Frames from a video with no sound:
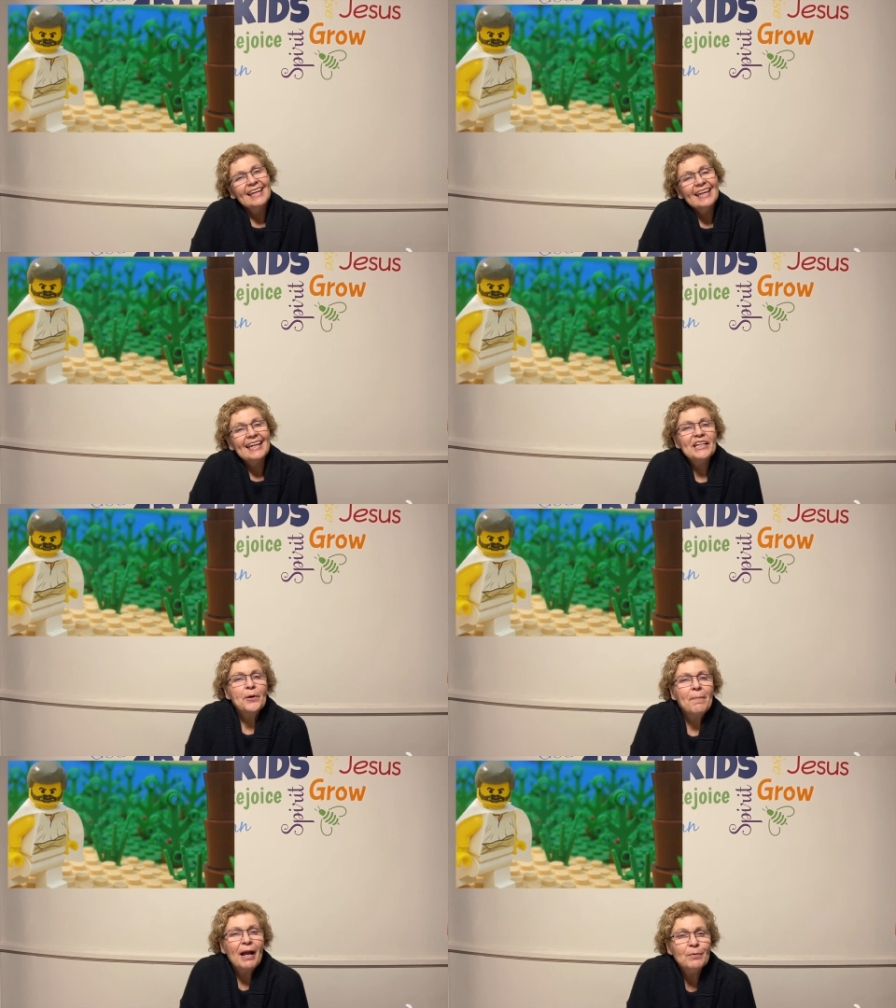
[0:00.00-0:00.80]
In our
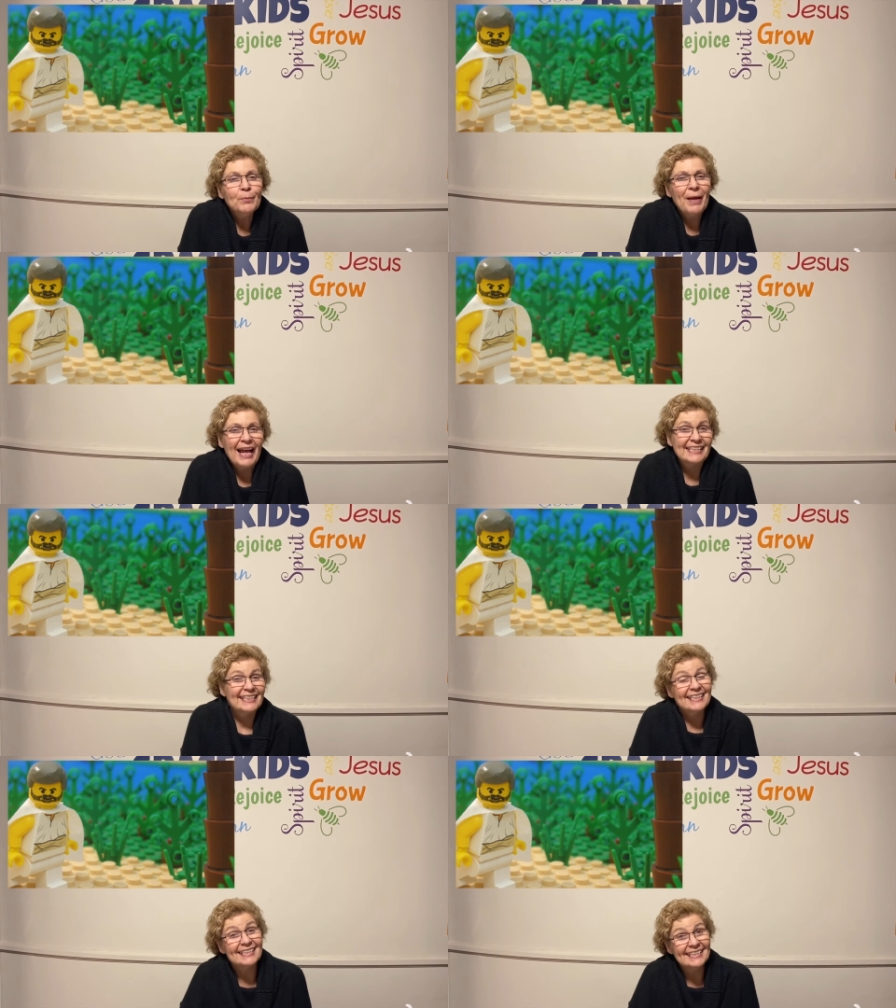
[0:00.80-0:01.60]
Bible
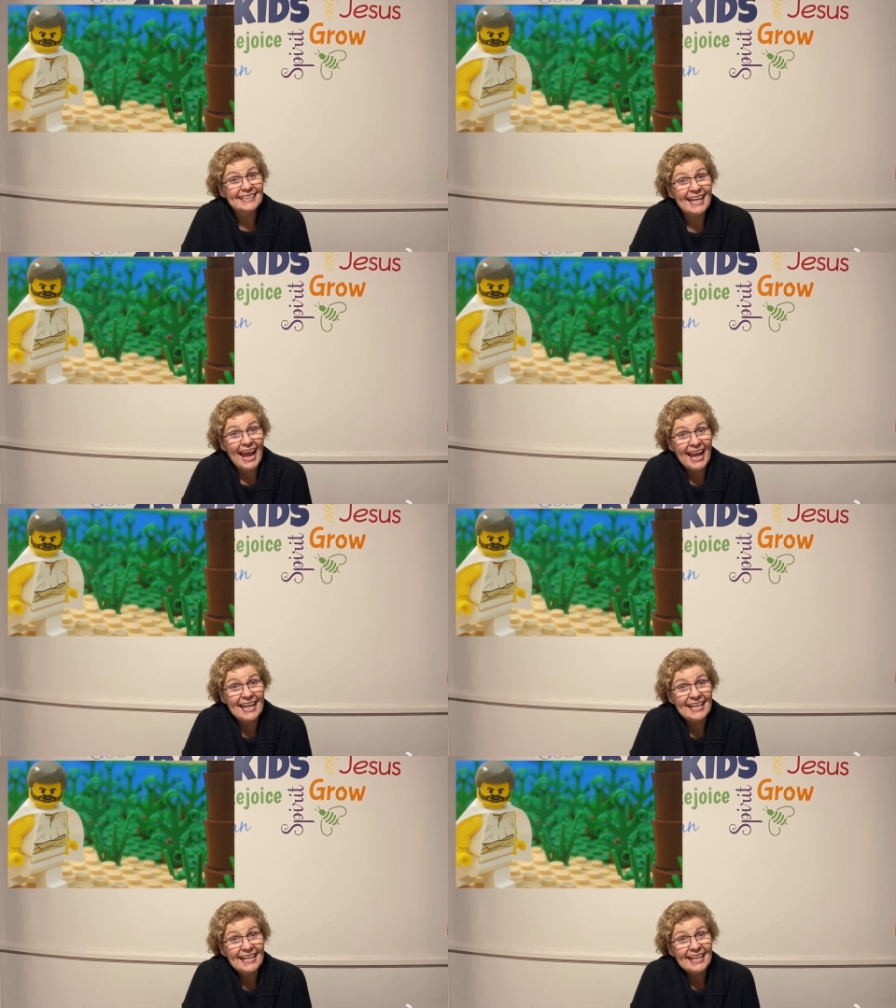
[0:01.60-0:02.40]
passage today,
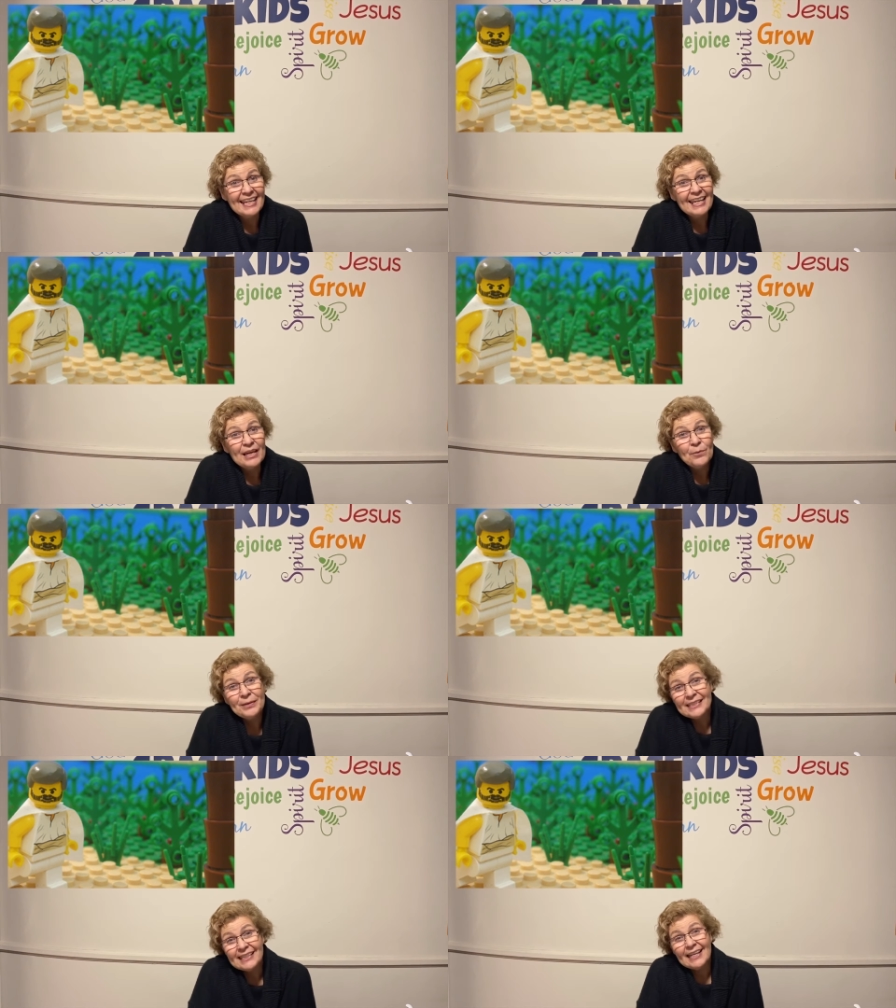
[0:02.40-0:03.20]
we
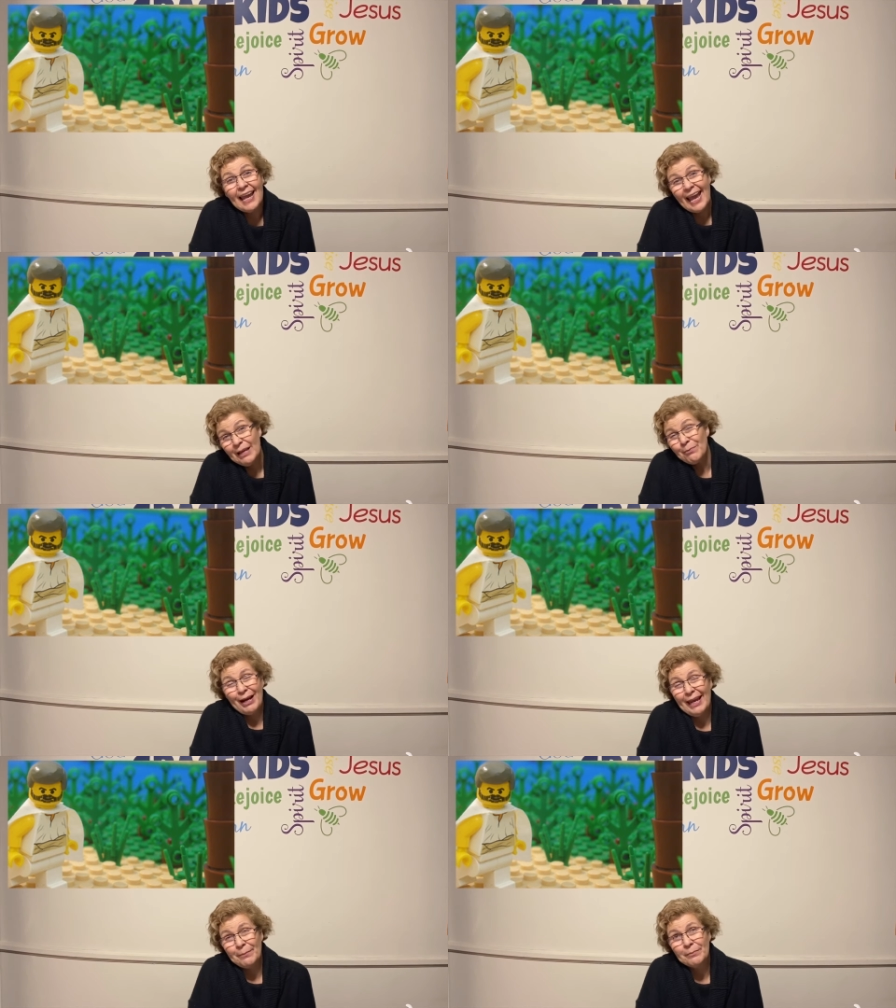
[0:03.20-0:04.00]
see
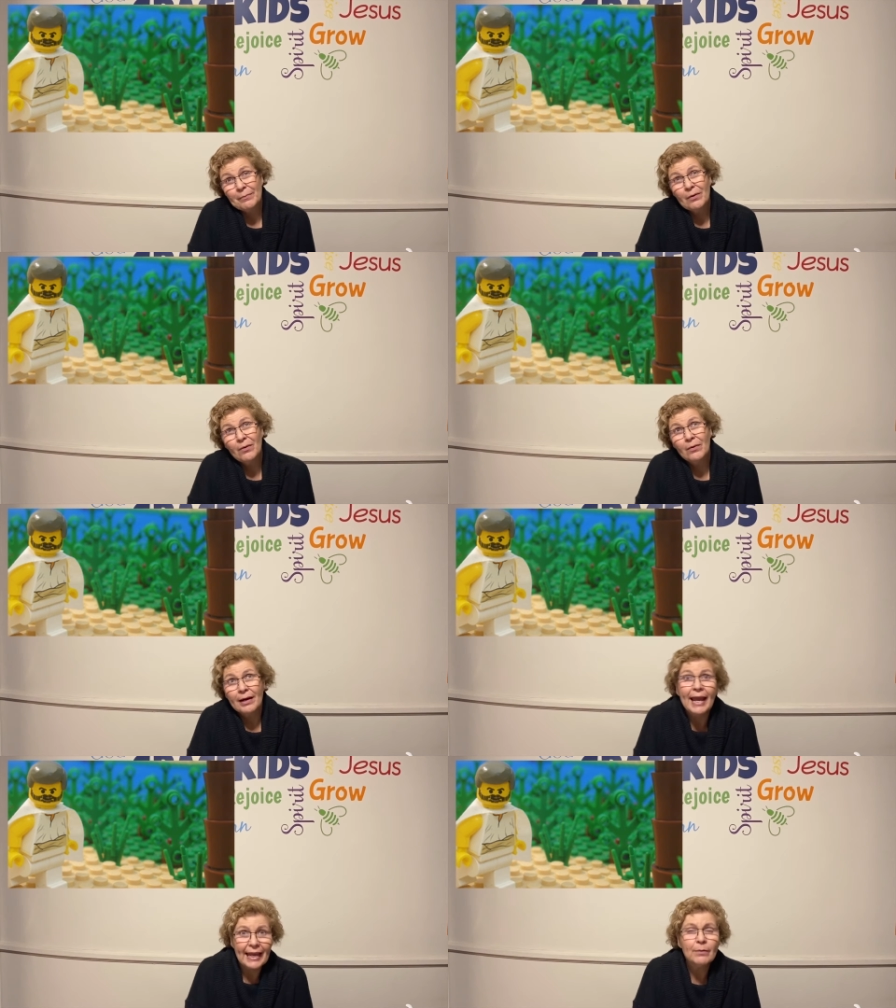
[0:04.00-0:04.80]
Abraham, or
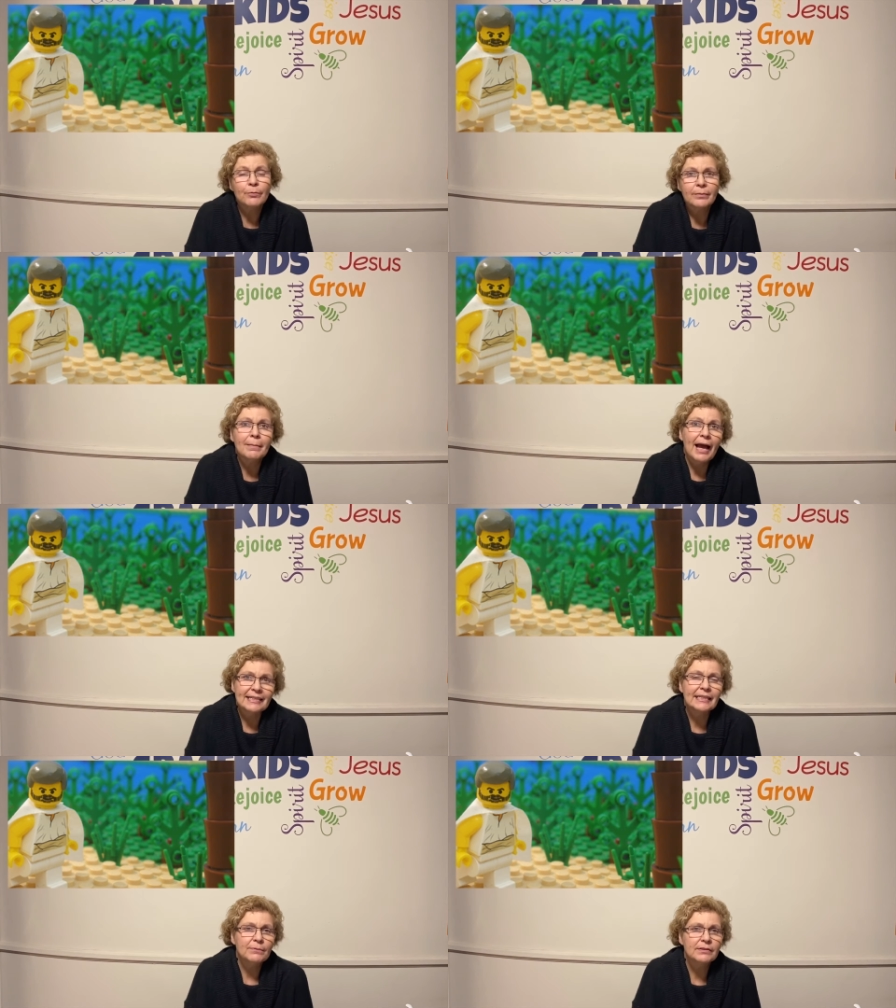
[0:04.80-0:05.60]
Abram as
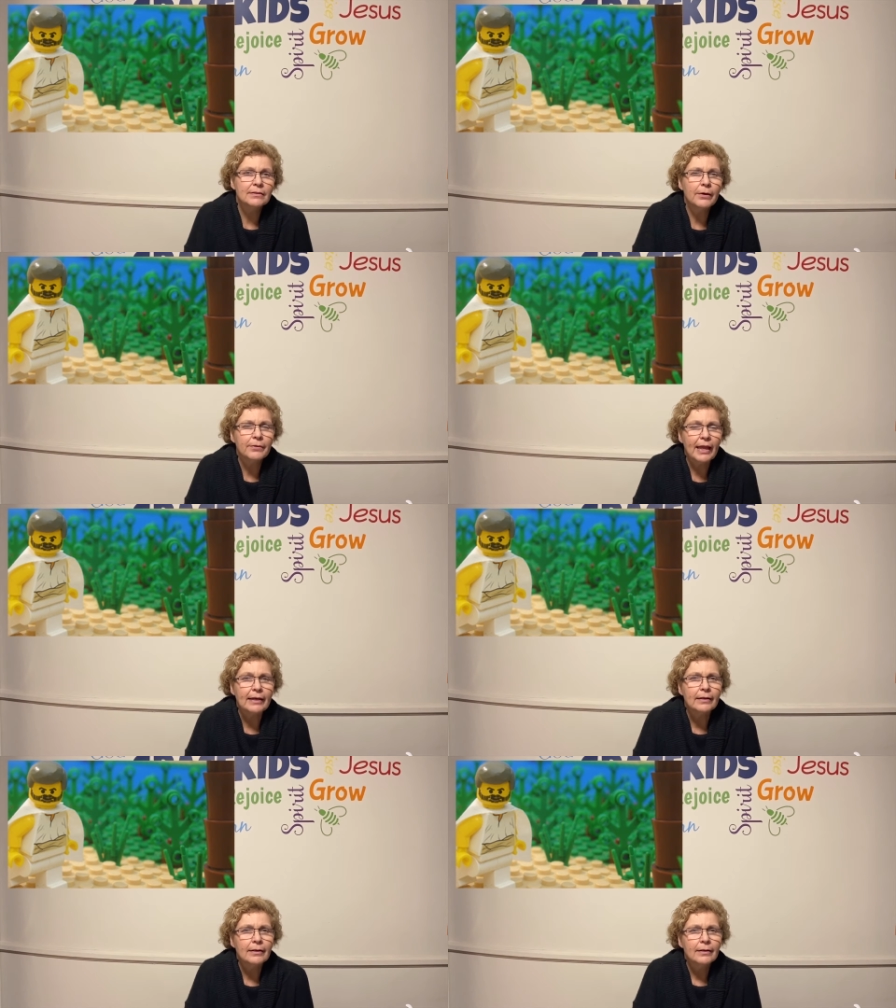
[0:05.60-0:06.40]
he was known
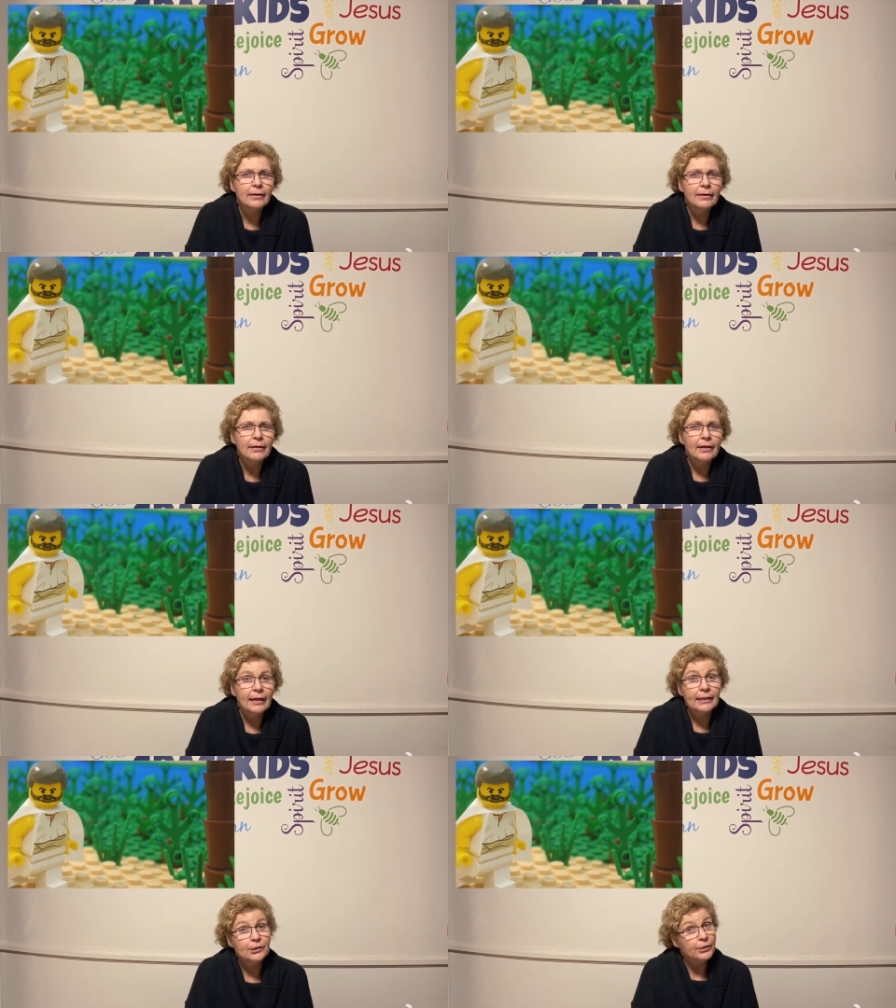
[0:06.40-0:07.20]
then,
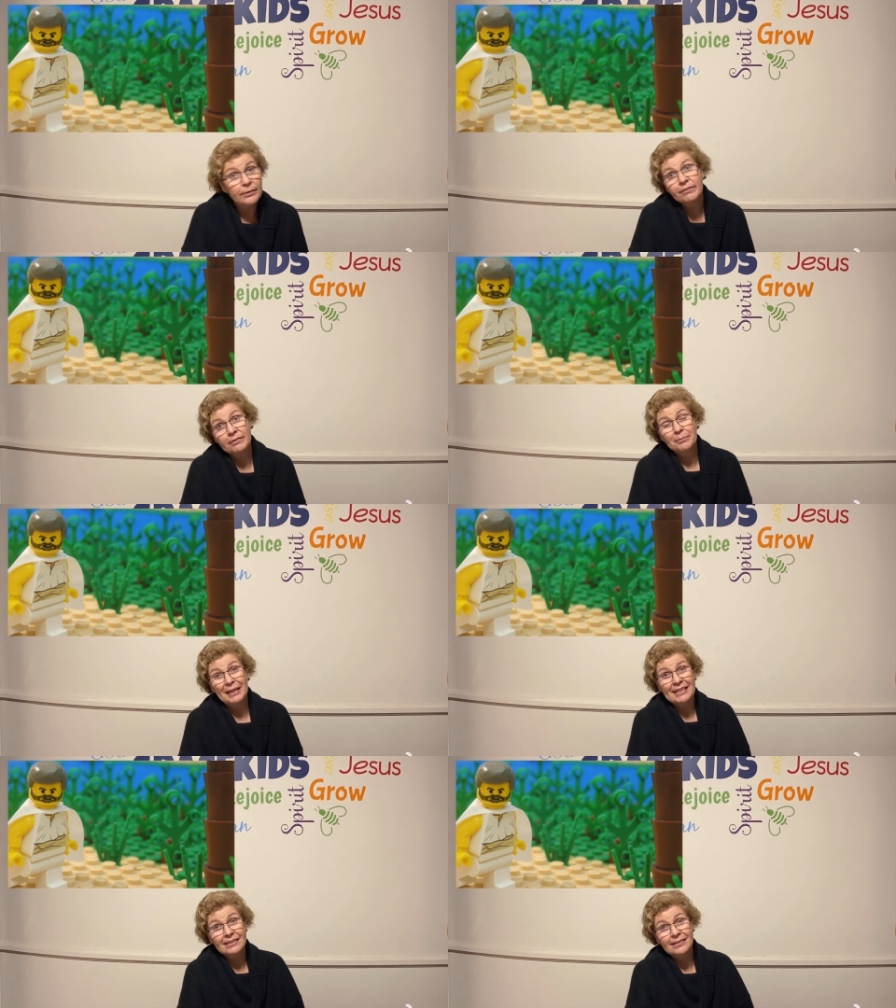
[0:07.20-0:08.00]
in two different
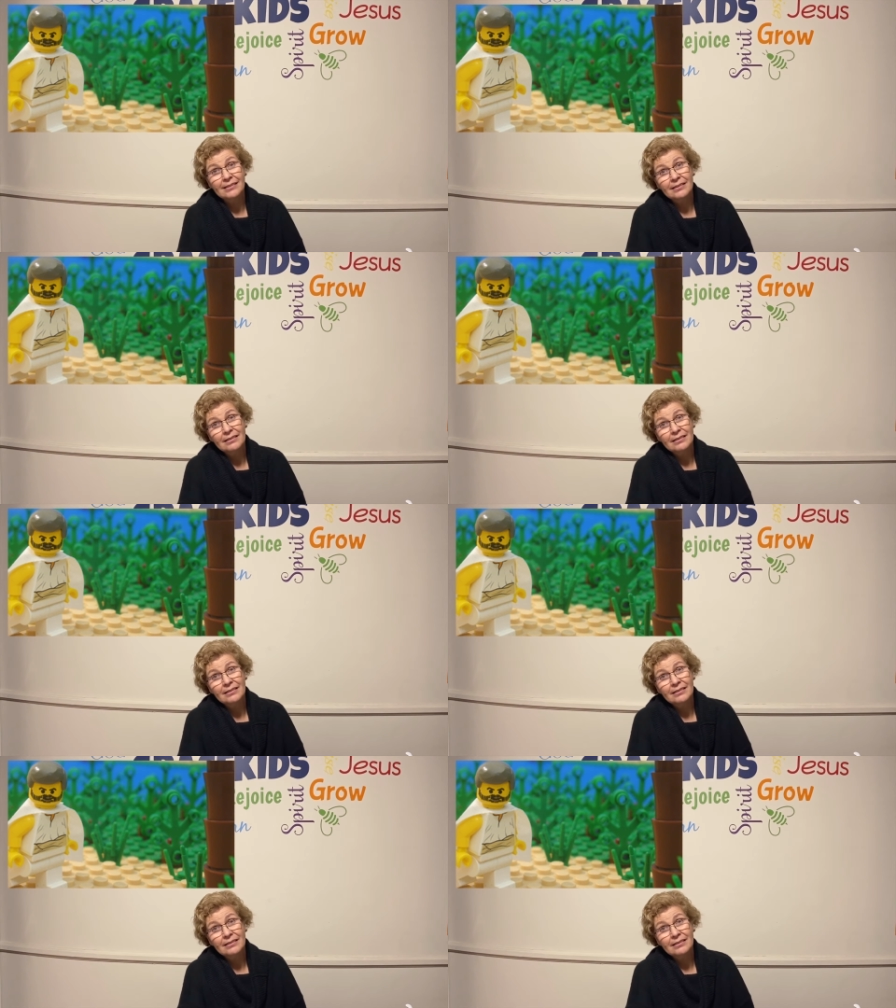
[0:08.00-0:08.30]
places,